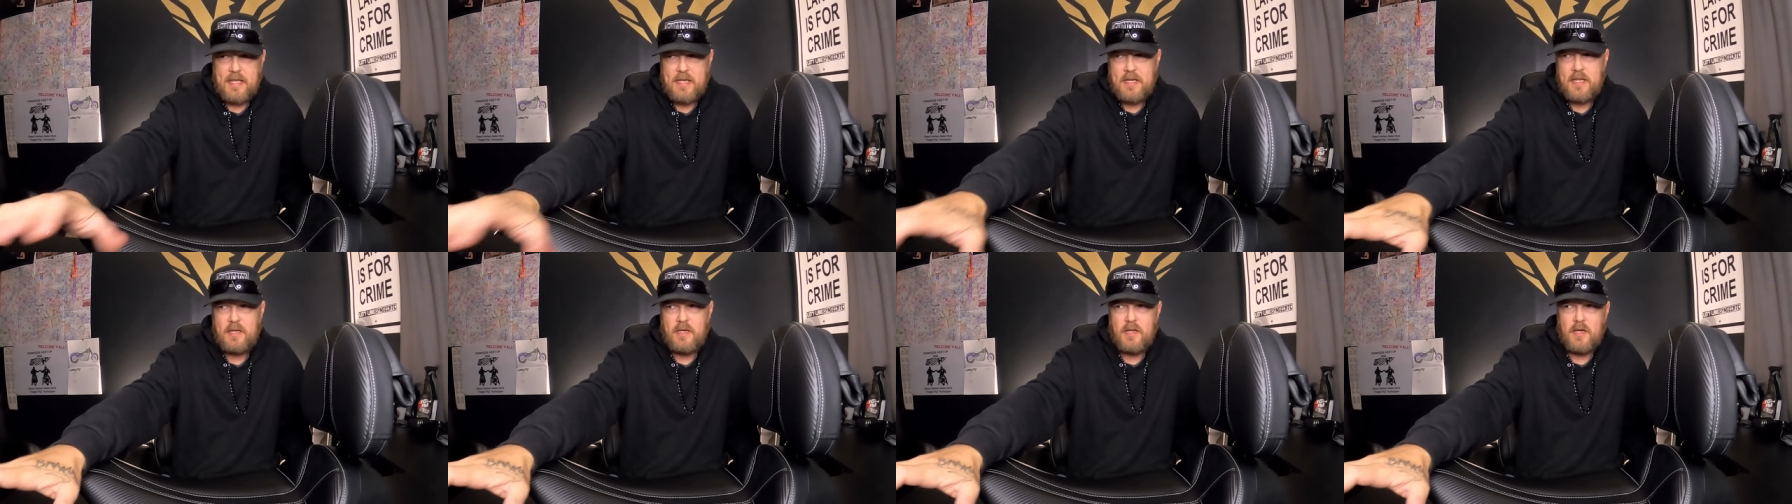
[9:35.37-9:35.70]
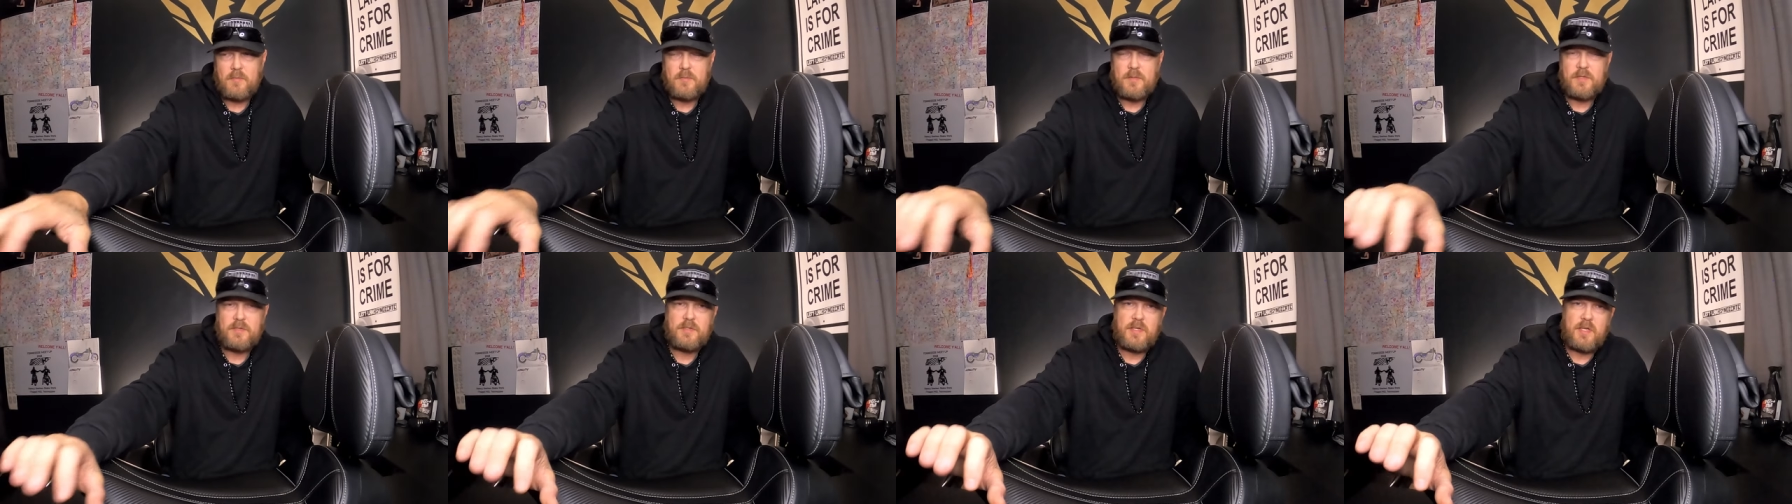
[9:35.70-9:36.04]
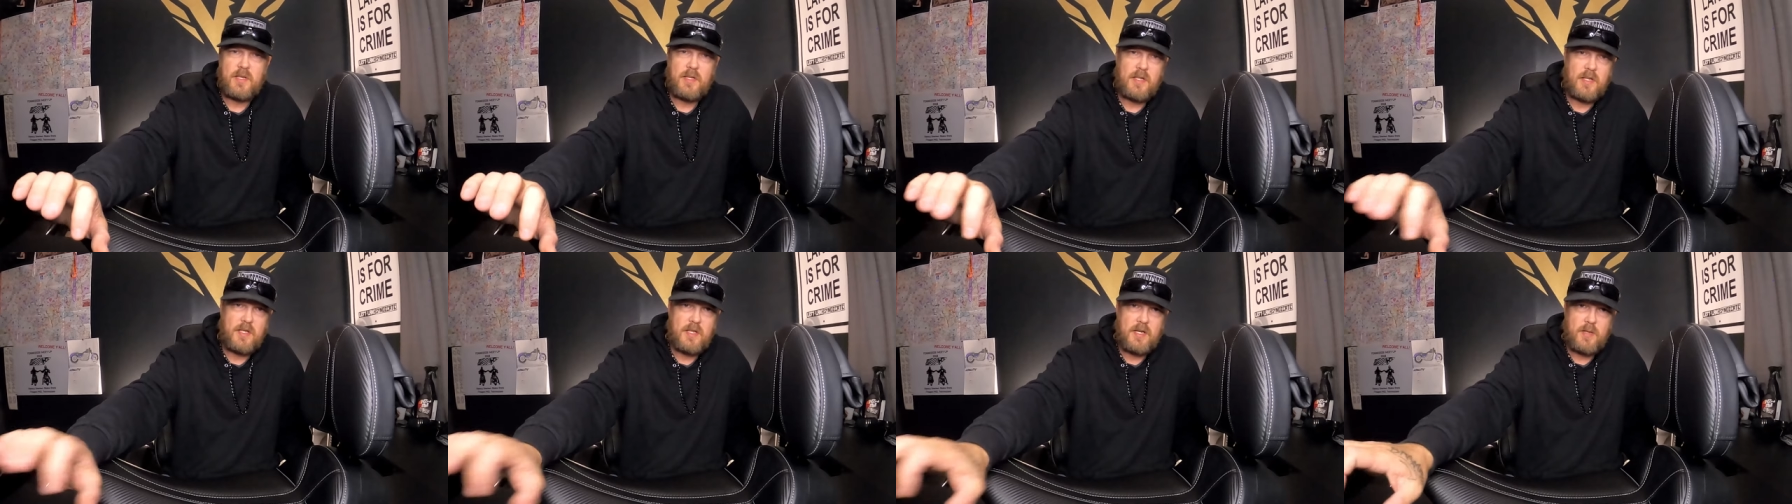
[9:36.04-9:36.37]
any numbness
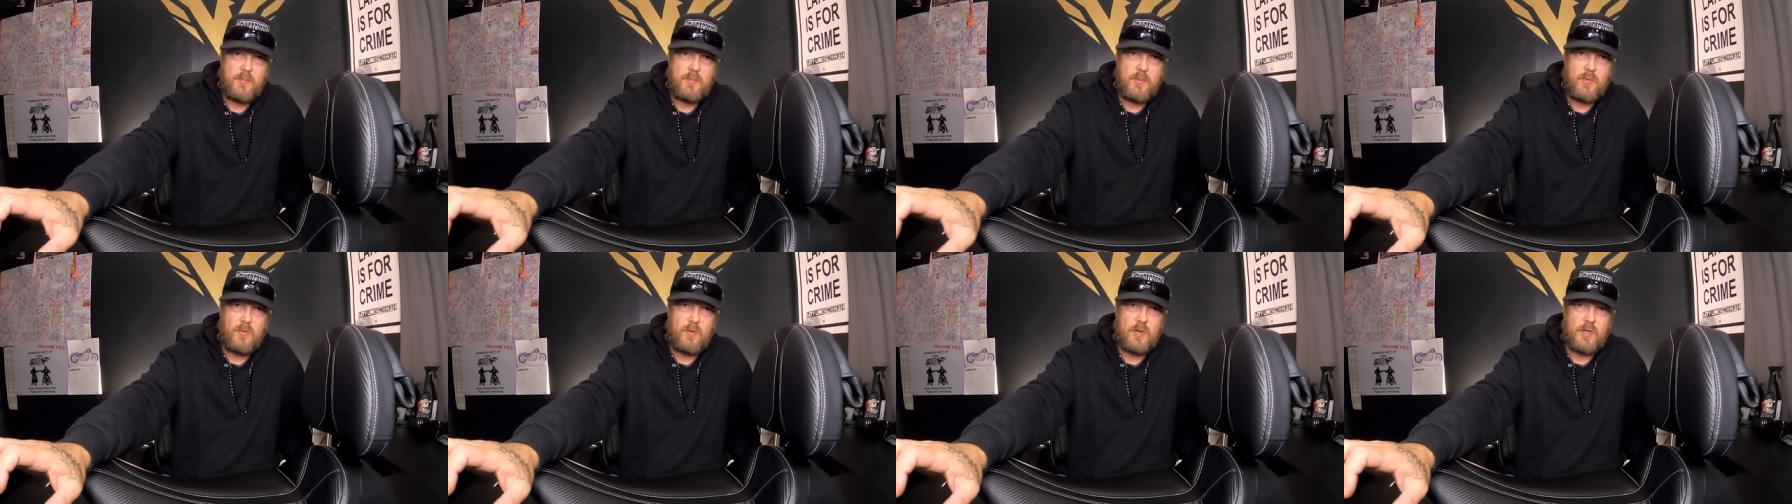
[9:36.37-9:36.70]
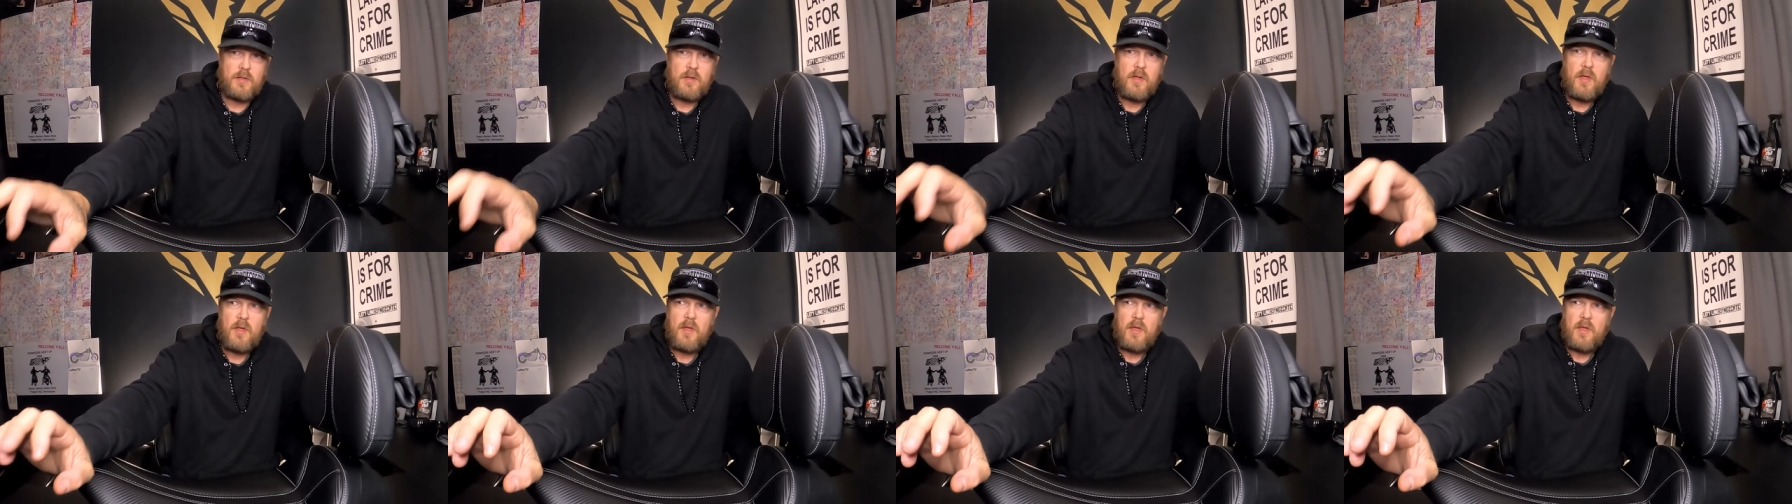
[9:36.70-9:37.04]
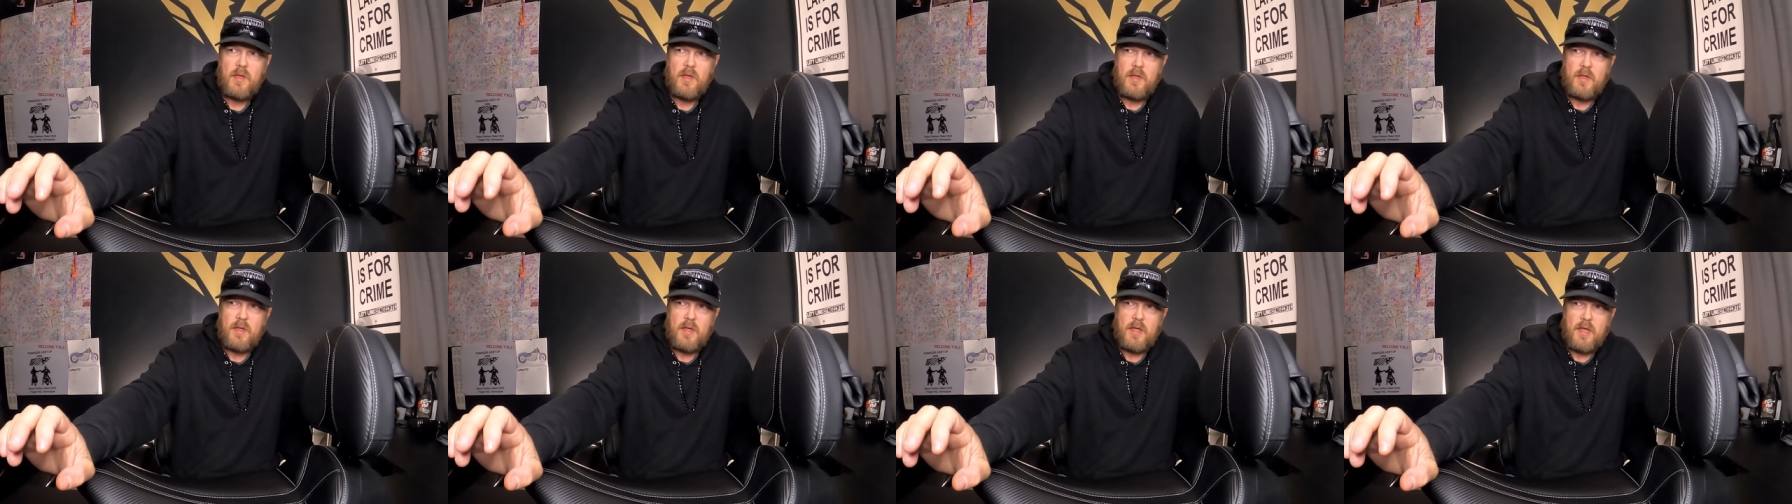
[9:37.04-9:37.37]
at any point
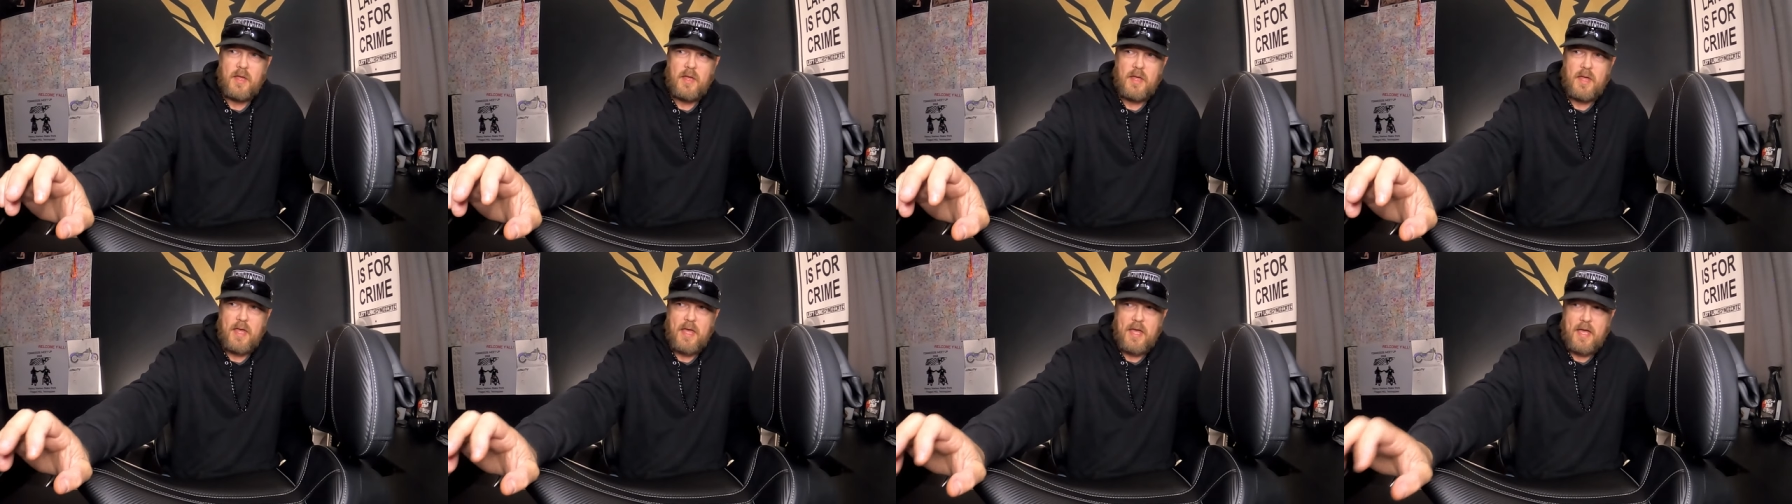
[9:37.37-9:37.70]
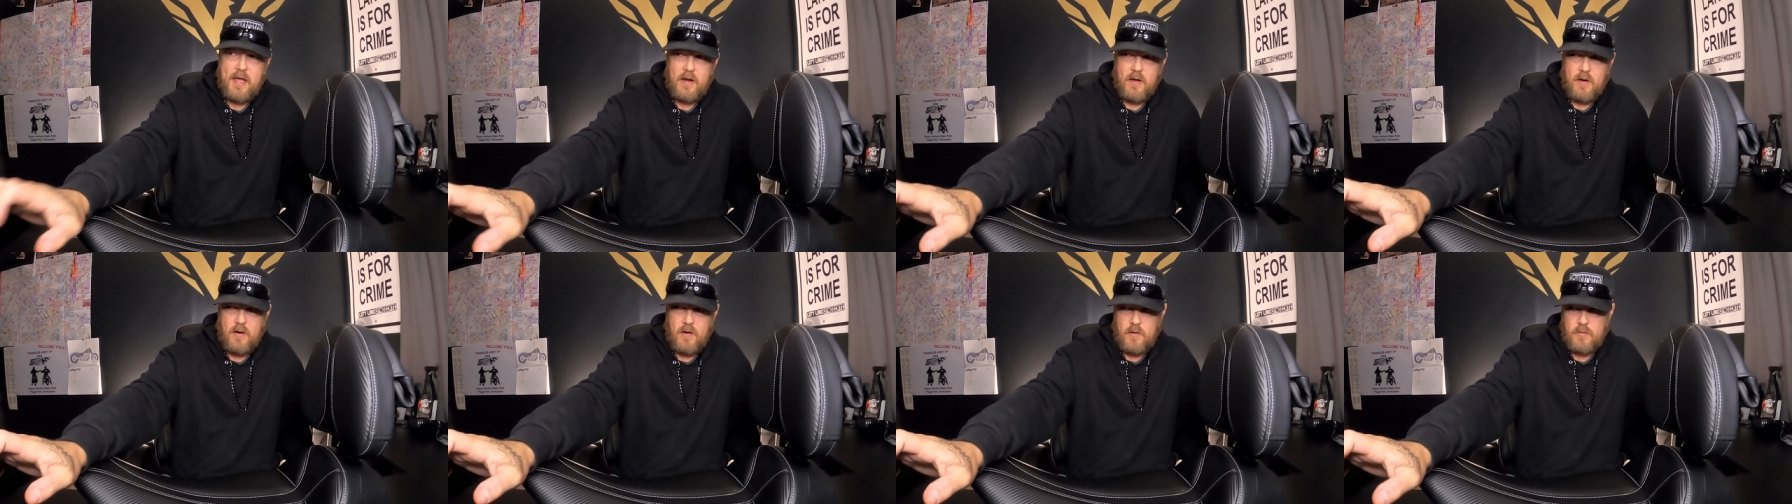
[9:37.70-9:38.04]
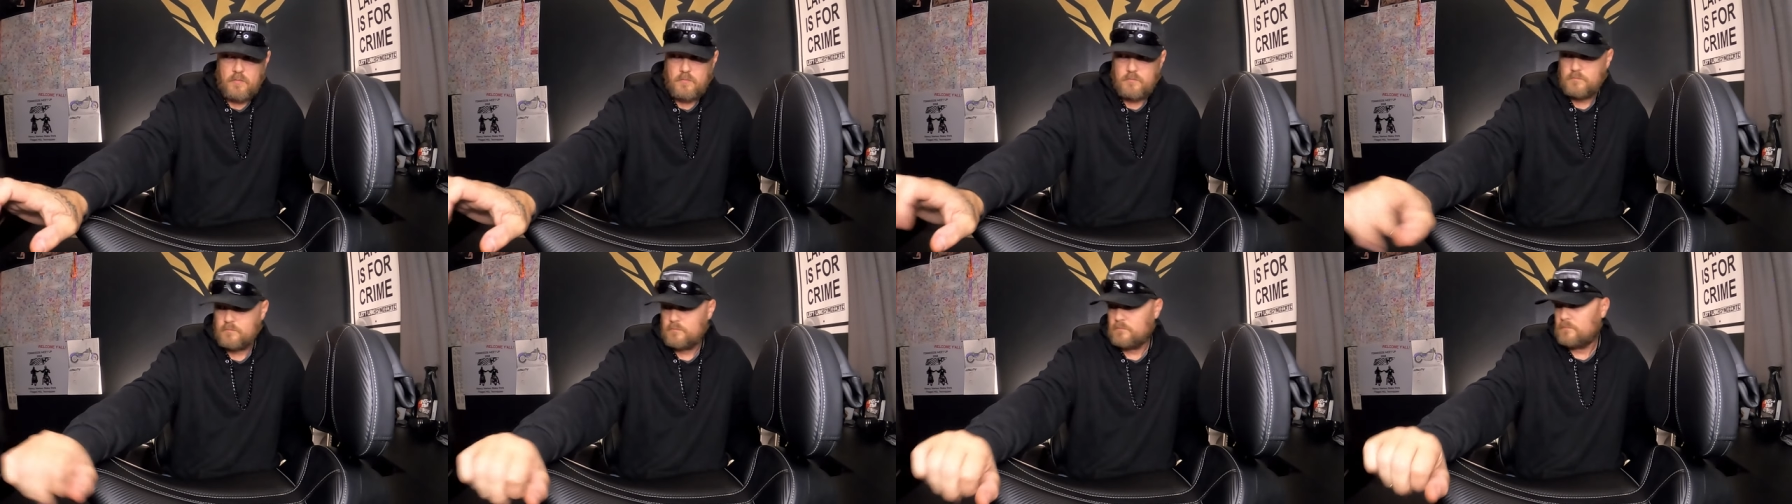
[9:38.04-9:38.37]
at
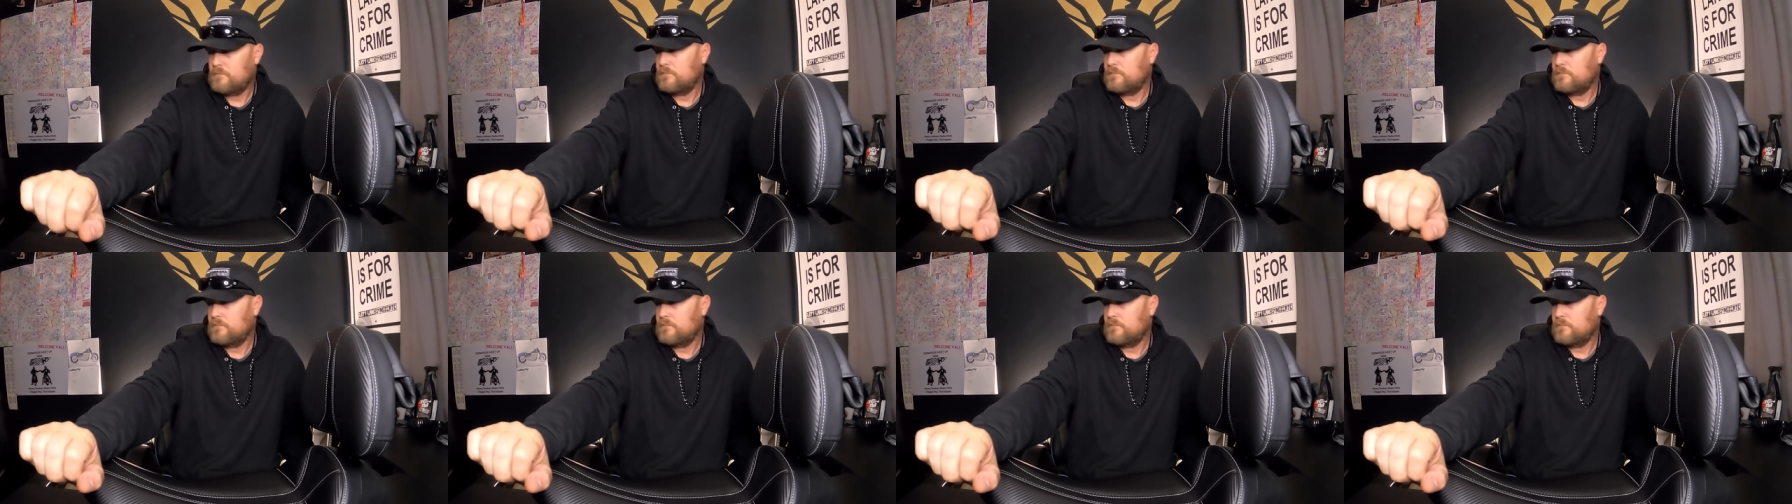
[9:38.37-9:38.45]
all.